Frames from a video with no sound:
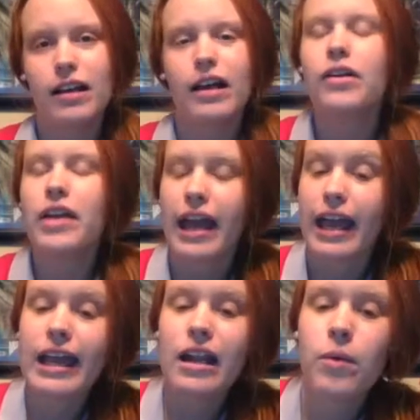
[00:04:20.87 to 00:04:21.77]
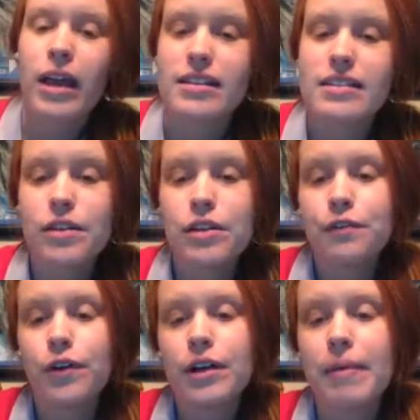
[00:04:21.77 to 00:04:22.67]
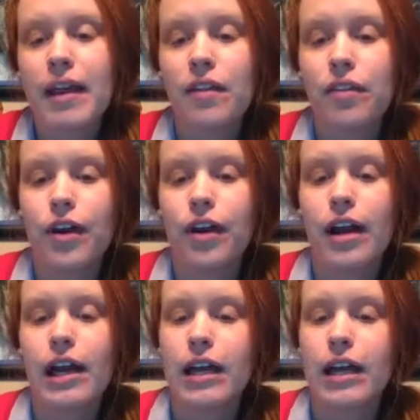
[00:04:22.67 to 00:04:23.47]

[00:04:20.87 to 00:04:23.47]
Okay, anyway, so the Florida panther